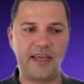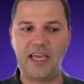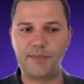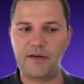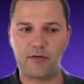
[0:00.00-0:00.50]
i
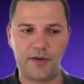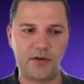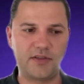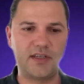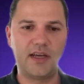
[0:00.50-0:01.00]
can't speak for
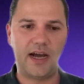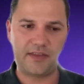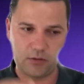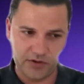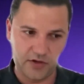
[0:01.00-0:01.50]
others
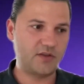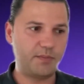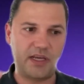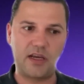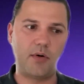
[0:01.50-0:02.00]
i think what you're
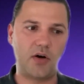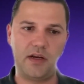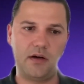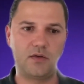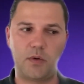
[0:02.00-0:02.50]
speaking about here is